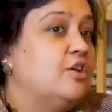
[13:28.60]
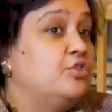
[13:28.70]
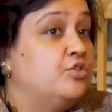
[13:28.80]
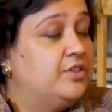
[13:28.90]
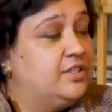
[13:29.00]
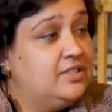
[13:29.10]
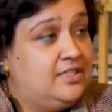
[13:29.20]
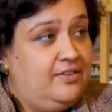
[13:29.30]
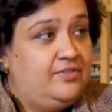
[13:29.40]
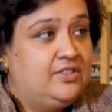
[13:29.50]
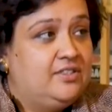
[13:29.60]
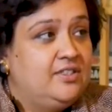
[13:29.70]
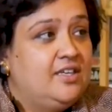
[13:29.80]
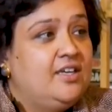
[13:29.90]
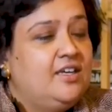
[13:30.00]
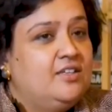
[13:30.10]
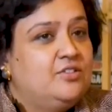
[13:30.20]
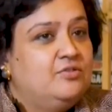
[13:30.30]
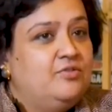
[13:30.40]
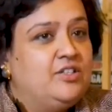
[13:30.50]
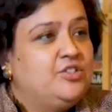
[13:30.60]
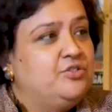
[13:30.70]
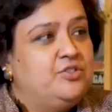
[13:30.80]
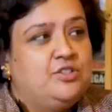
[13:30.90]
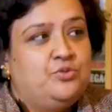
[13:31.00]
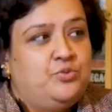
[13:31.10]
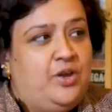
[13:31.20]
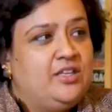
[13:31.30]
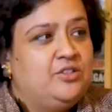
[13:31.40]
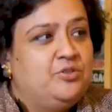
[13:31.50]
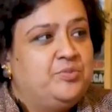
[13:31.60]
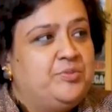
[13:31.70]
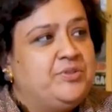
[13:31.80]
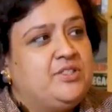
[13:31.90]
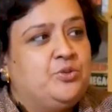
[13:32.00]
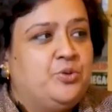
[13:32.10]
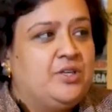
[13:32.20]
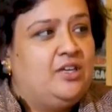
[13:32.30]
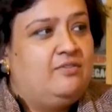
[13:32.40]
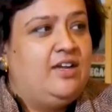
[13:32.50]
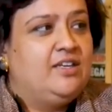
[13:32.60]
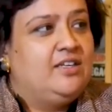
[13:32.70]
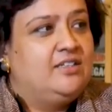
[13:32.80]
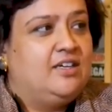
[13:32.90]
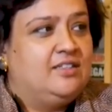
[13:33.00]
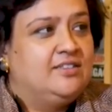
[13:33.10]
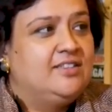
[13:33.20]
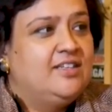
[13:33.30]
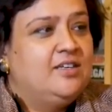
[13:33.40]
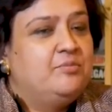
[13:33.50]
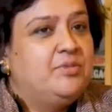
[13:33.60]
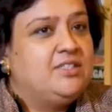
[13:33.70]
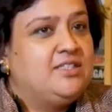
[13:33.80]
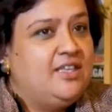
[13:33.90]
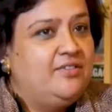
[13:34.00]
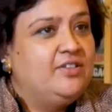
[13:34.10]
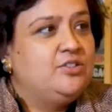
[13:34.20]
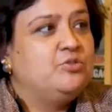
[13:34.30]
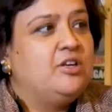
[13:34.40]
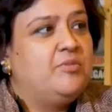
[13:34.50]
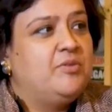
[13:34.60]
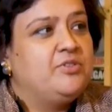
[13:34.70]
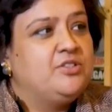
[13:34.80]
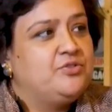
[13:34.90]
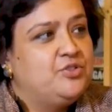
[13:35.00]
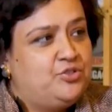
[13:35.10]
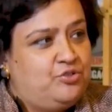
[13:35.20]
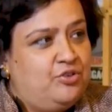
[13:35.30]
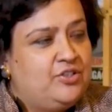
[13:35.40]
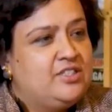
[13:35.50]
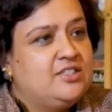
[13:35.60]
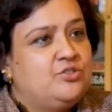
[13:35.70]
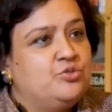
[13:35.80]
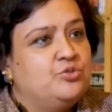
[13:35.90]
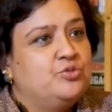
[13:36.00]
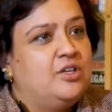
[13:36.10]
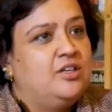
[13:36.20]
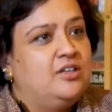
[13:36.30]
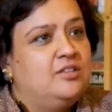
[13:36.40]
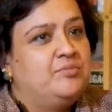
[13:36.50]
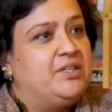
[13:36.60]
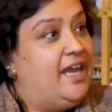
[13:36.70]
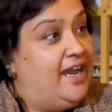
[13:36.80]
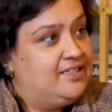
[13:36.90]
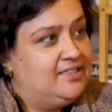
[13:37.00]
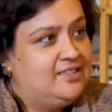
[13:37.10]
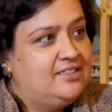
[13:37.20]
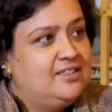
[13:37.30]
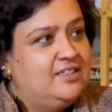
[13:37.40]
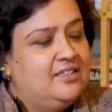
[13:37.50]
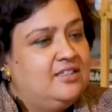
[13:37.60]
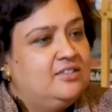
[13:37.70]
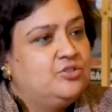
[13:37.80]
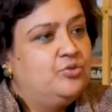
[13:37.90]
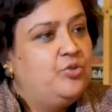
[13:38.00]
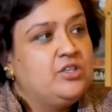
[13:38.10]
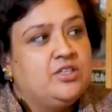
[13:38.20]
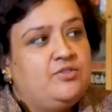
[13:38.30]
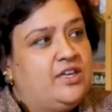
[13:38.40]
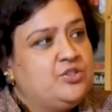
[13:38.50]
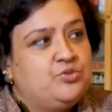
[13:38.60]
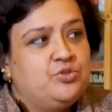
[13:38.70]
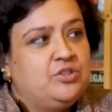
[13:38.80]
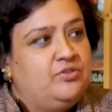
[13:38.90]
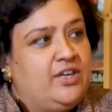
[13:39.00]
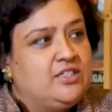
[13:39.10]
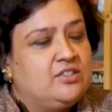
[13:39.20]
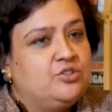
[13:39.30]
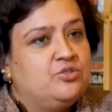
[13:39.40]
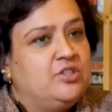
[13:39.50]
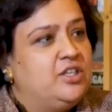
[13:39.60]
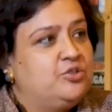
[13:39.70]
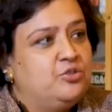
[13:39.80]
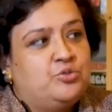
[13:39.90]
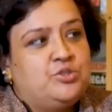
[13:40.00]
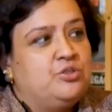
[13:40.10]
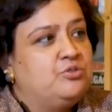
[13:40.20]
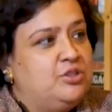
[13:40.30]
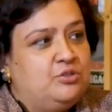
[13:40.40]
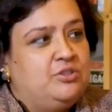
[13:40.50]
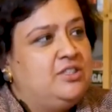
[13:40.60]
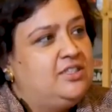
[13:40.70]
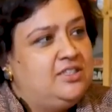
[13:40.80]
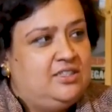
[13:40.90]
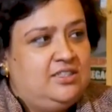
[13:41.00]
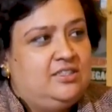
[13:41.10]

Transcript: You've written 7. Once you've written one, people say, ho gaya, one and done. But 7, to come up with different stories, to be at it. So what advice would you give writers? Ek toh rozi roti honi chahiye